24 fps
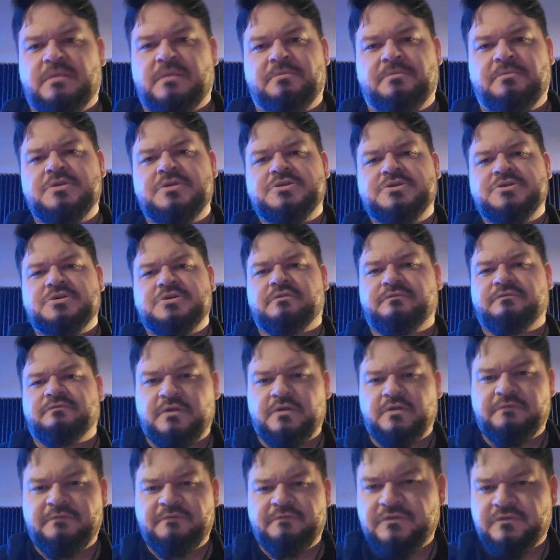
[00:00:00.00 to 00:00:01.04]
I'm pretty sure it's
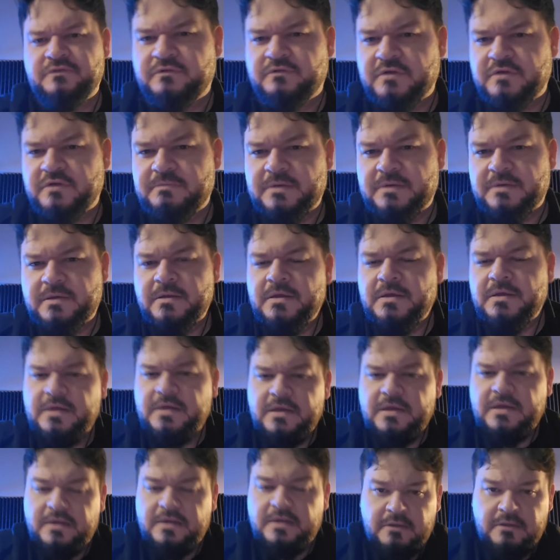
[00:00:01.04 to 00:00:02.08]
45th Street. But
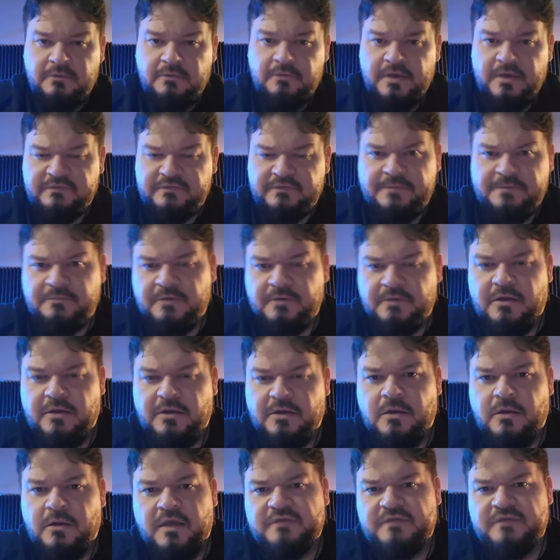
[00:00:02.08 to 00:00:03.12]
anyways, it happened right here
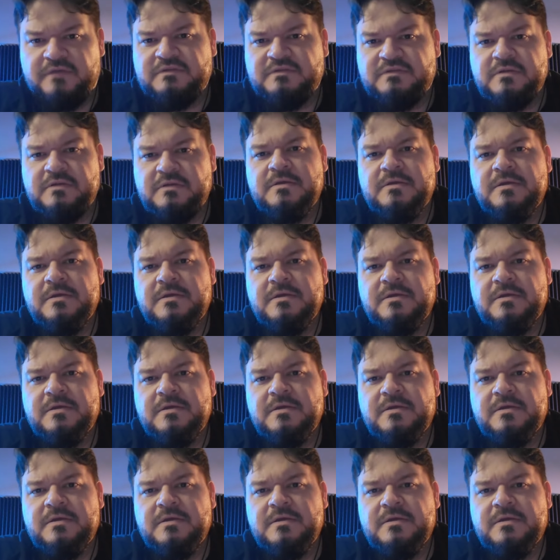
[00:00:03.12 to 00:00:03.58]
in Austin,